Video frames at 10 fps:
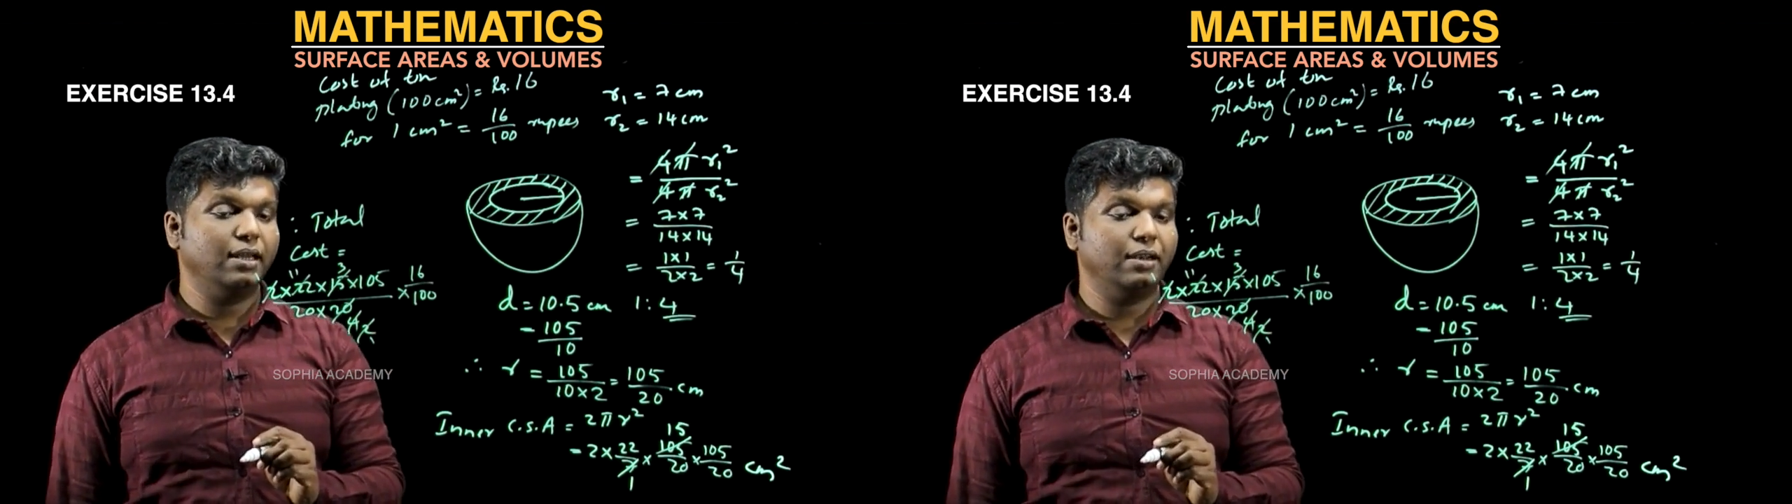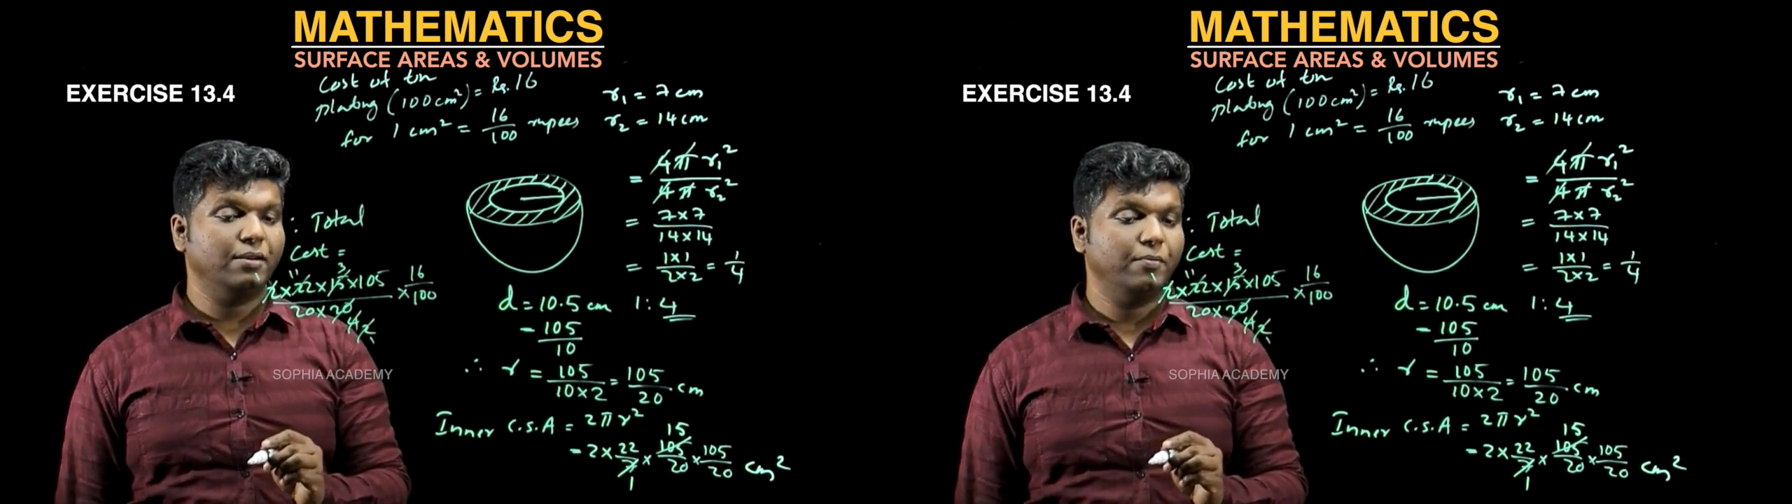
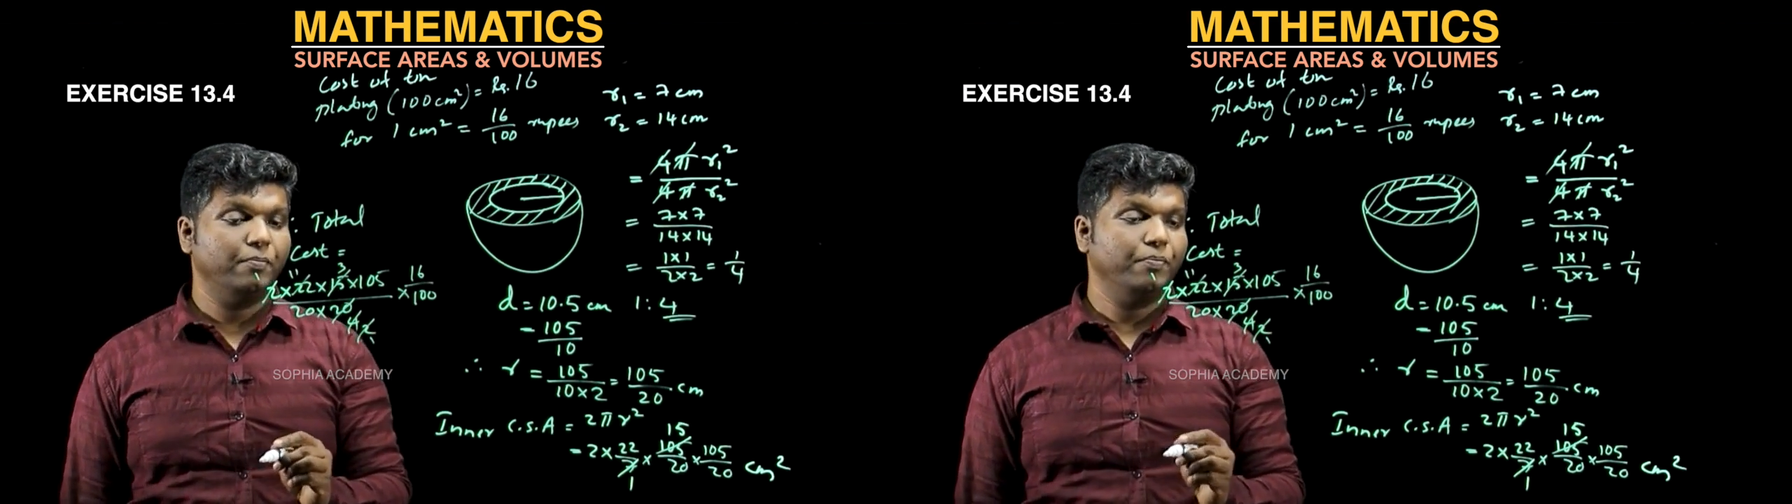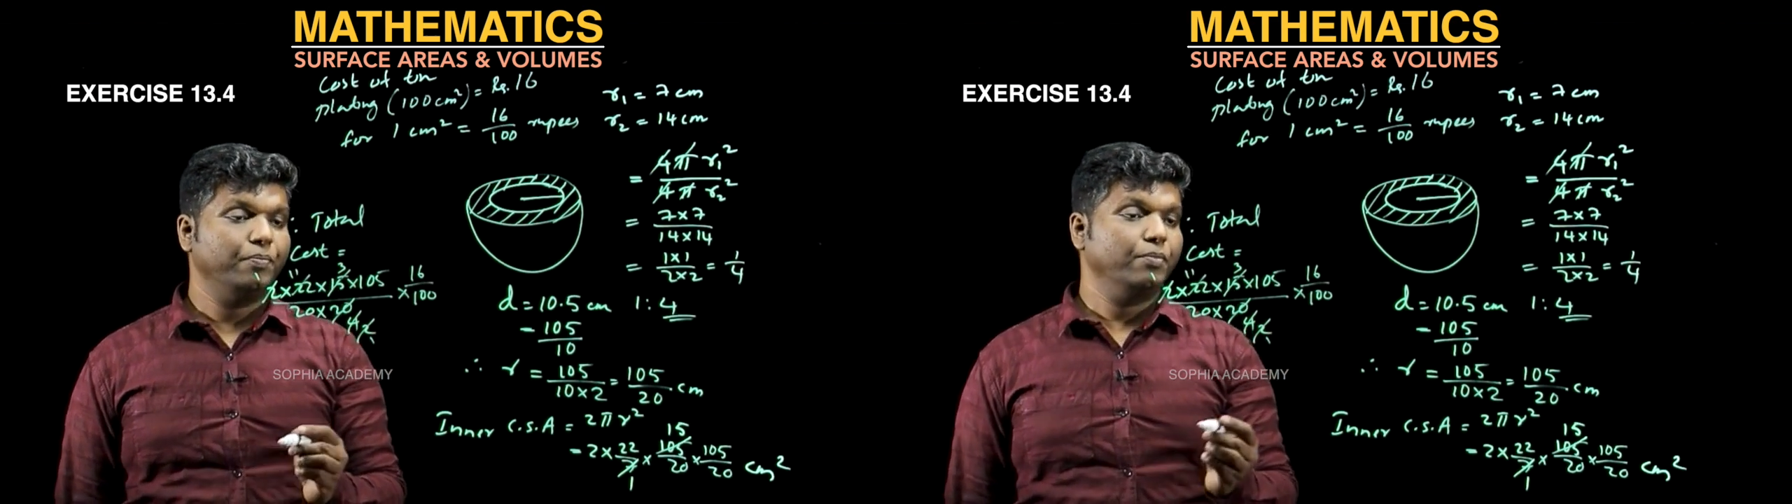there?
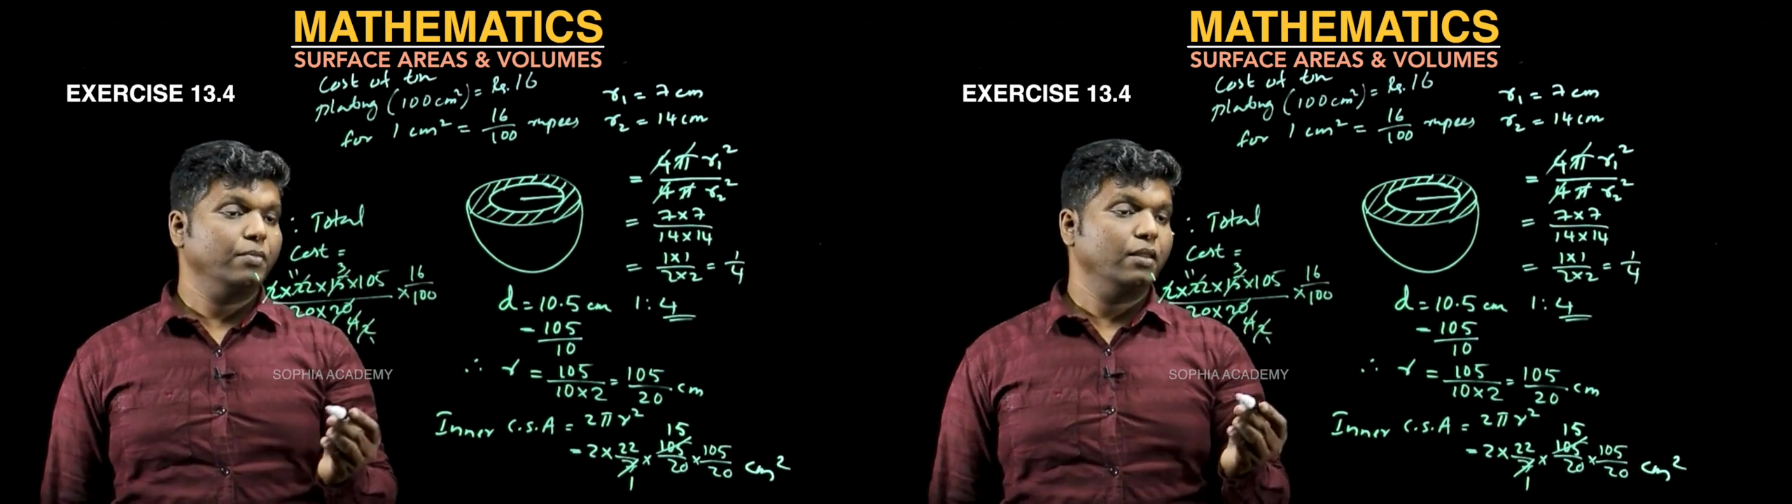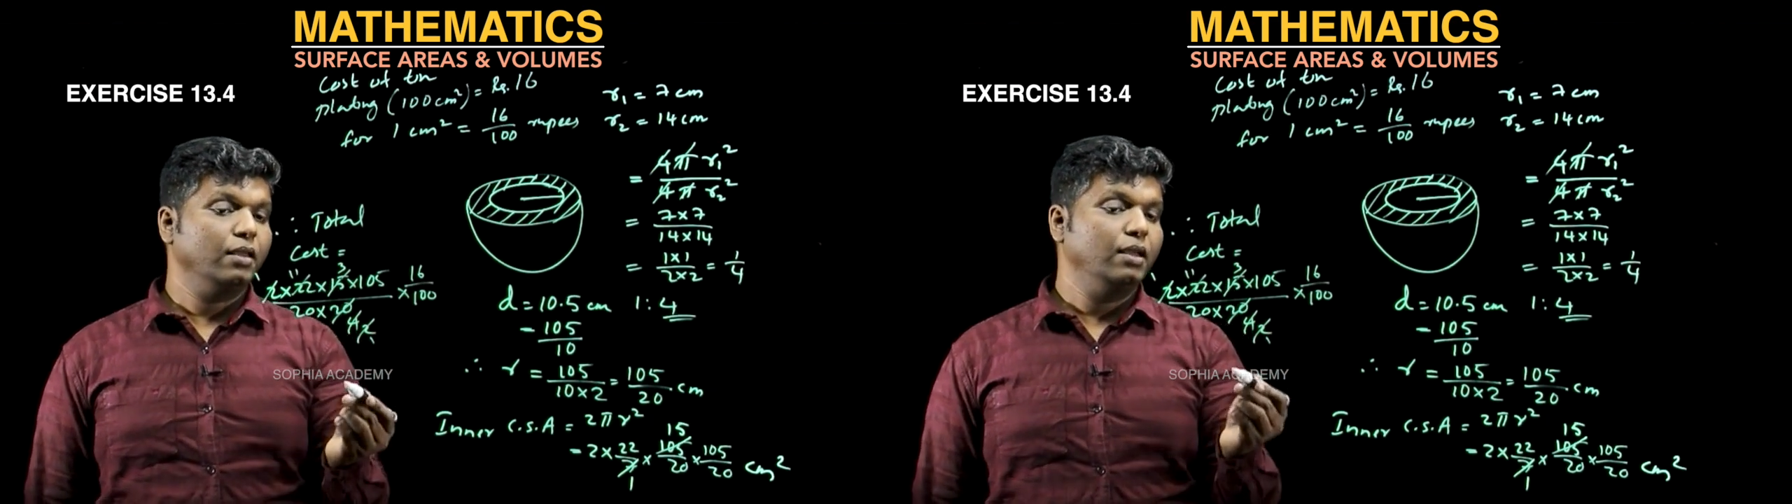
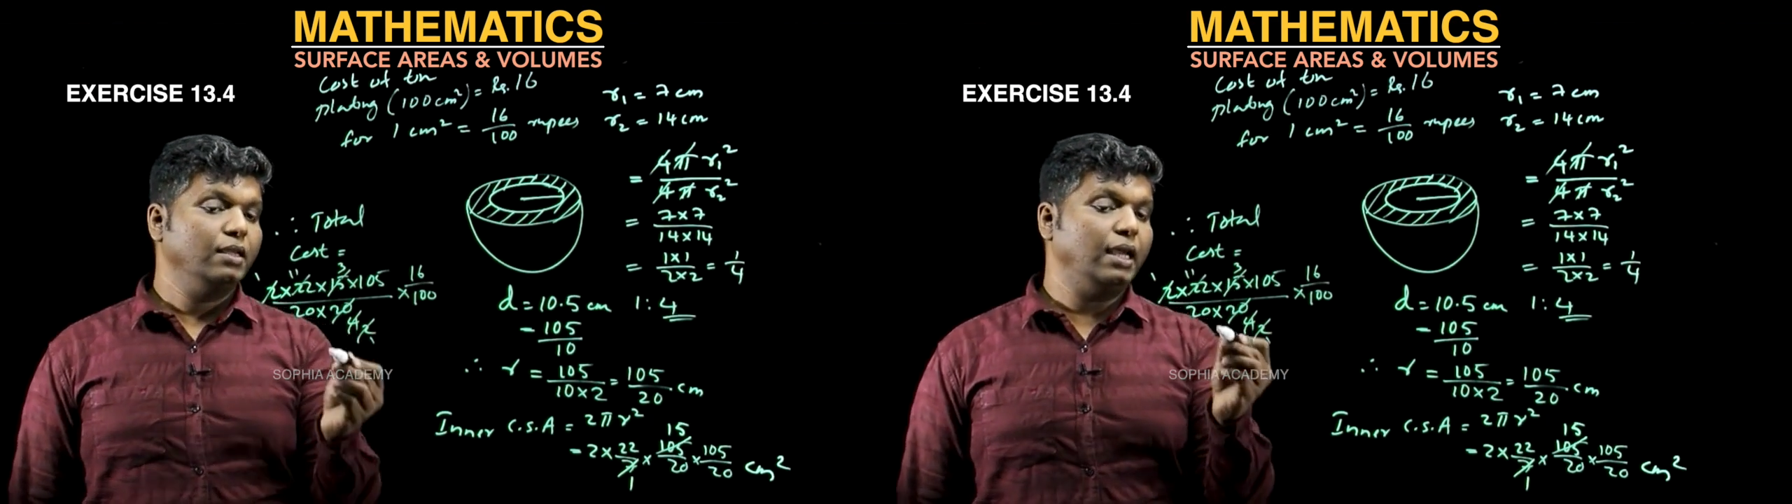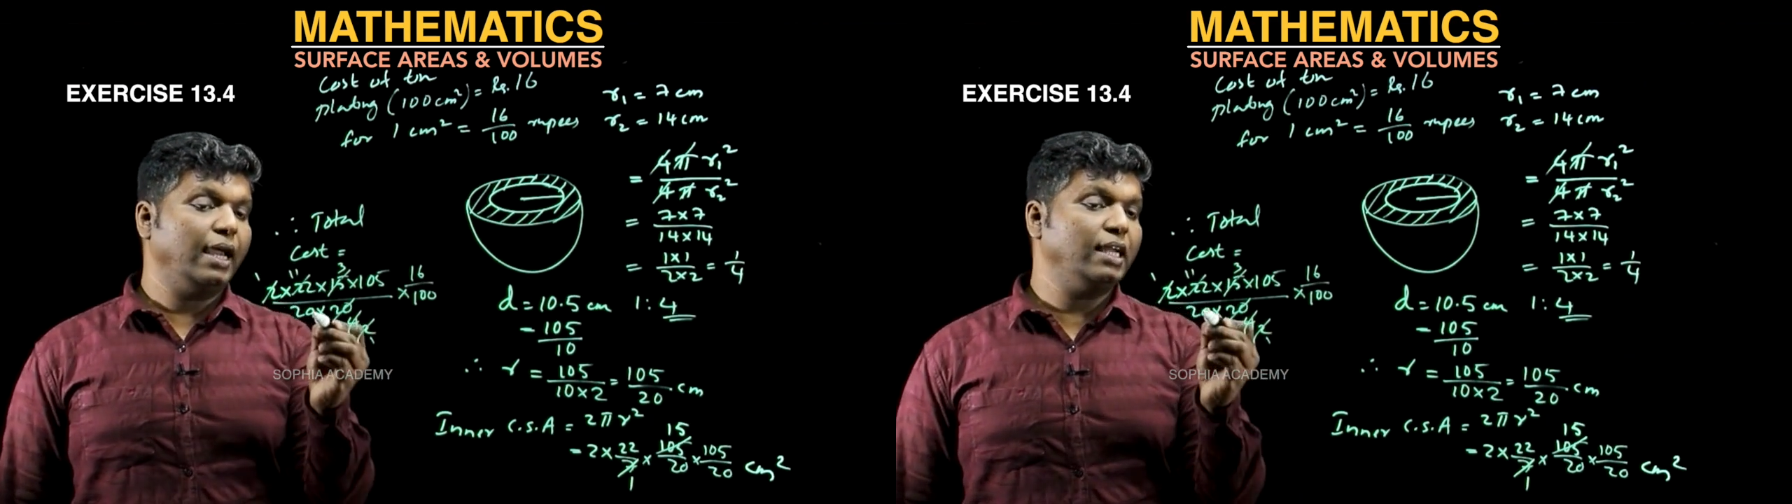
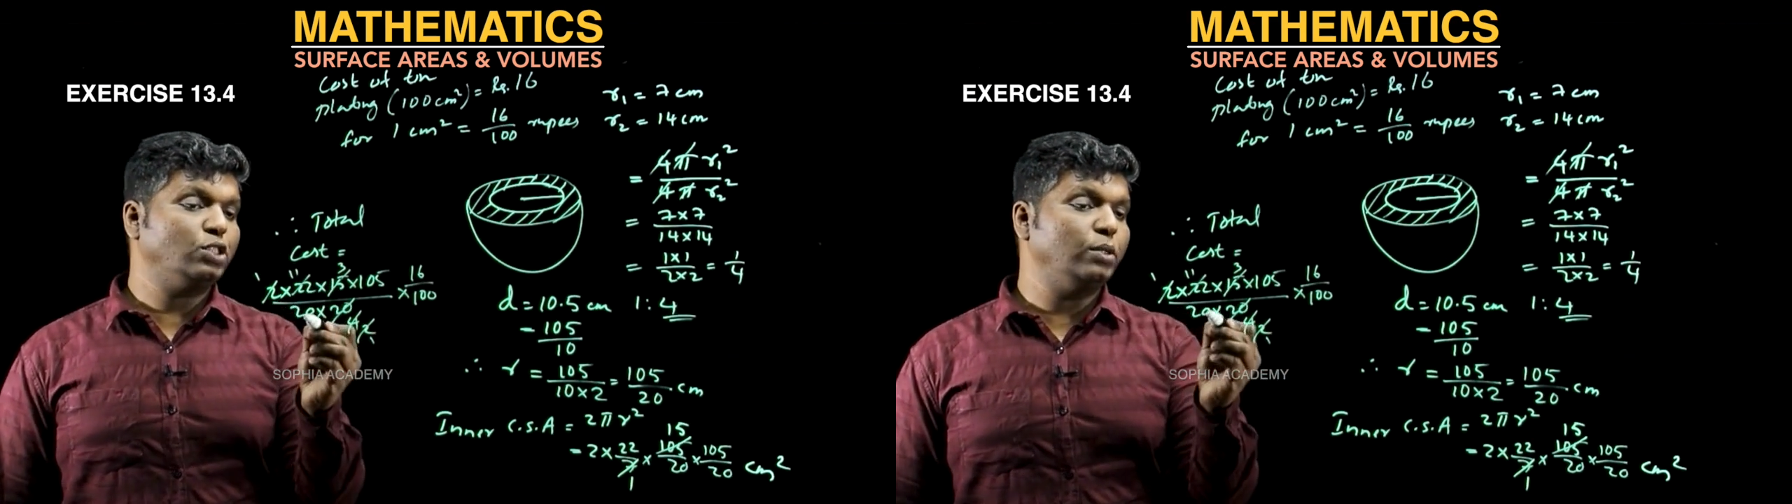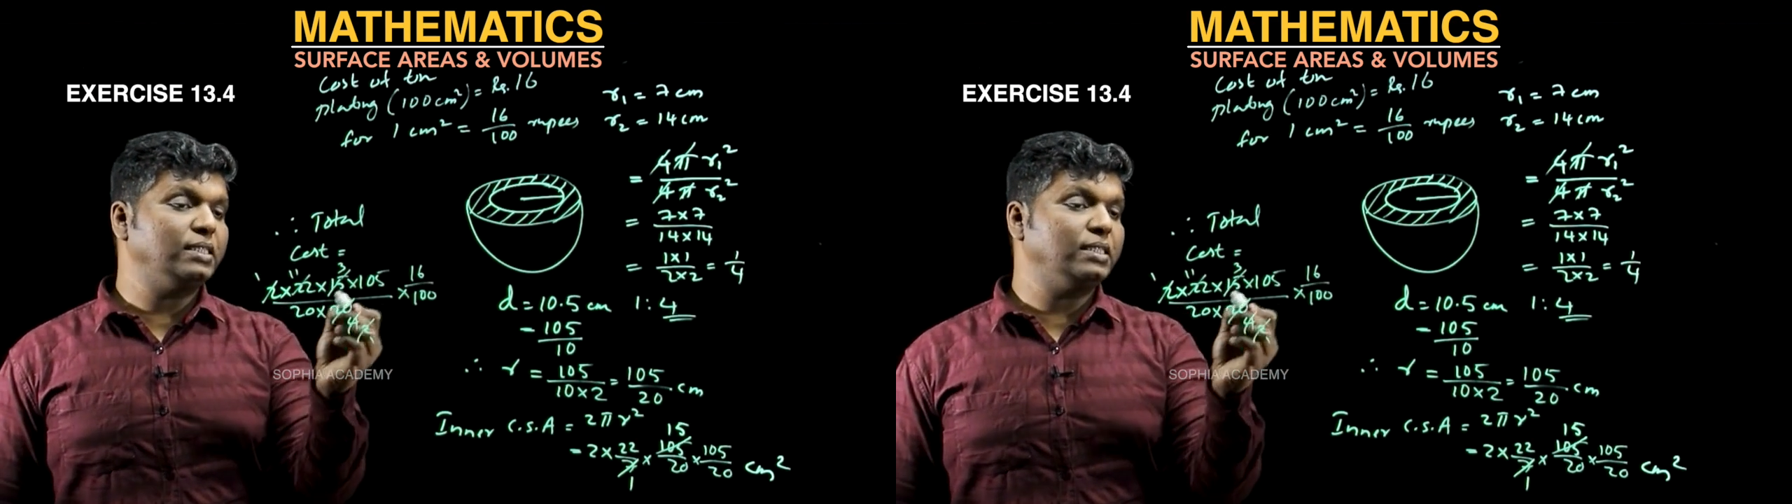Yeah, again